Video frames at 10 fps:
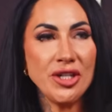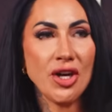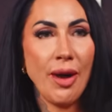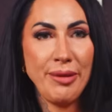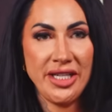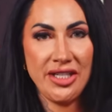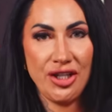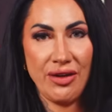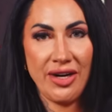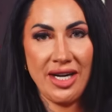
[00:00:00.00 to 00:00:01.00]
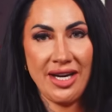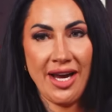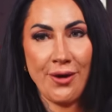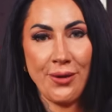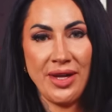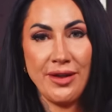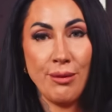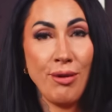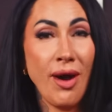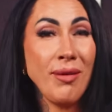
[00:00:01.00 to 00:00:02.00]
much competition right now and
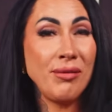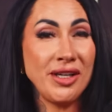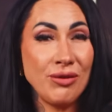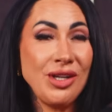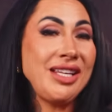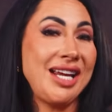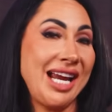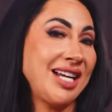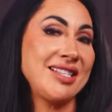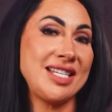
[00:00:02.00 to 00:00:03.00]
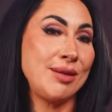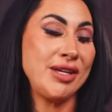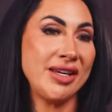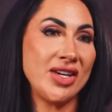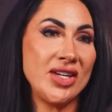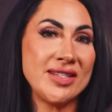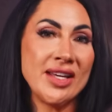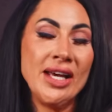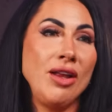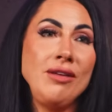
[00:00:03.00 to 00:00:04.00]
they're probably really antsy
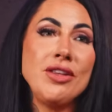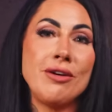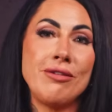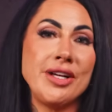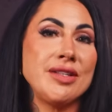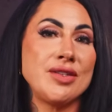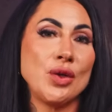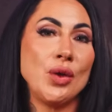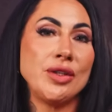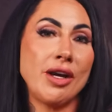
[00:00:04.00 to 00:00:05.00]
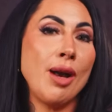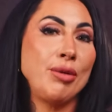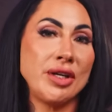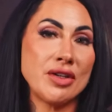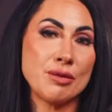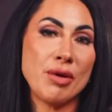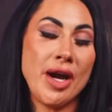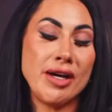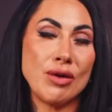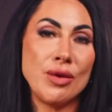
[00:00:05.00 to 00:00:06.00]
because all of their friends sold a couple years
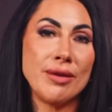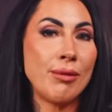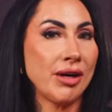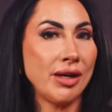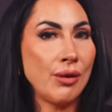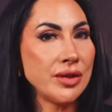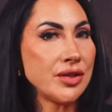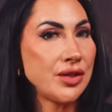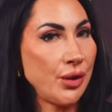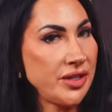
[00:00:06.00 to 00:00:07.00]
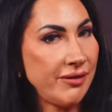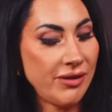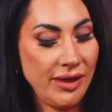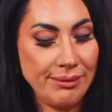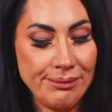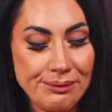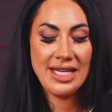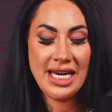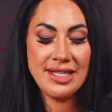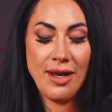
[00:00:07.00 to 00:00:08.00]
prior when the market was so different.
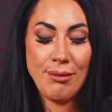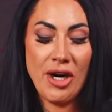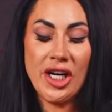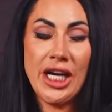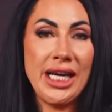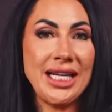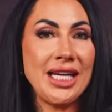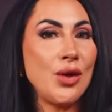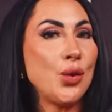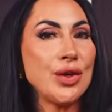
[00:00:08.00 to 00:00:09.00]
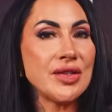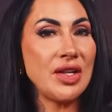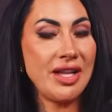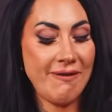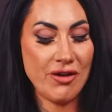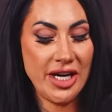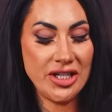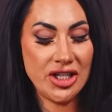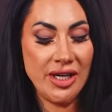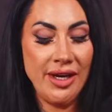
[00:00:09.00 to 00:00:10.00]
Days on market equals
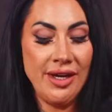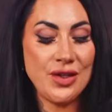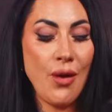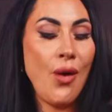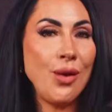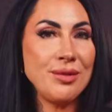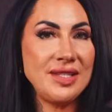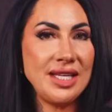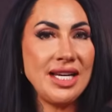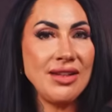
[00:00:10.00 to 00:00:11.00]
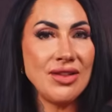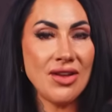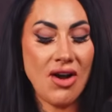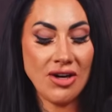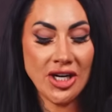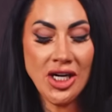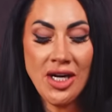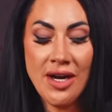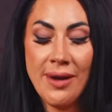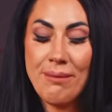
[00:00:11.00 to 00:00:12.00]
leverage. So homes sitting
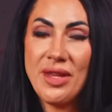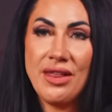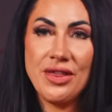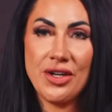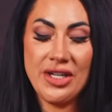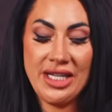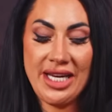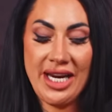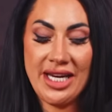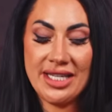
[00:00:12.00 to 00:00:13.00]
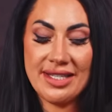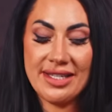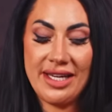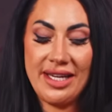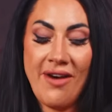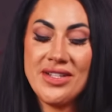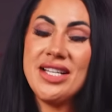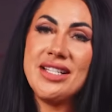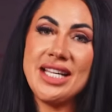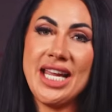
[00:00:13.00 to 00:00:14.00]
longer than 30 days
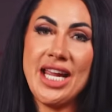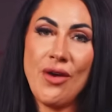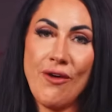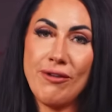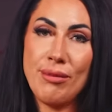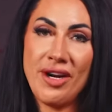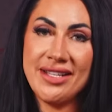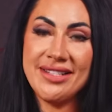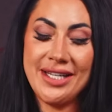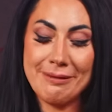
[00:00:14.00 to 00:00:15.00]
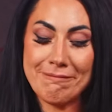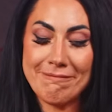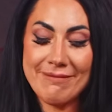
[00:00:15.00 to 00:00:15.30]
often indicate overpricing